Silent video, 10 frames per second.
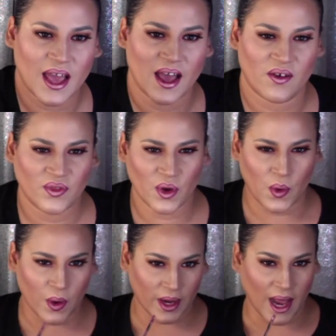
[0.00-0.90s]
I have the
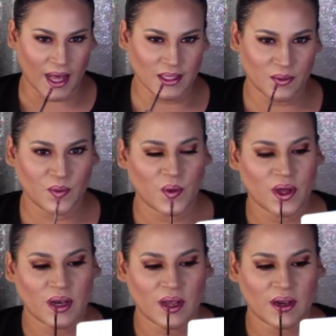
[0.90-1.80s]
orgasm
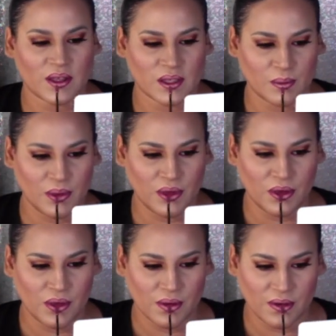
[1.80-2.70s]
one, and it's
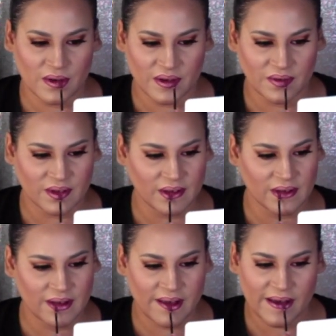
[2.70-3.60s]
beautiful.
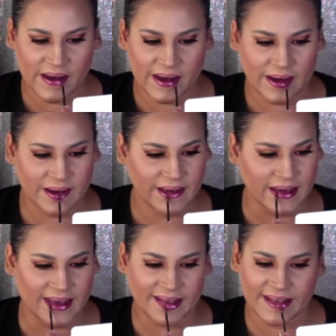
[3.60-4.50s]
Oh, yes.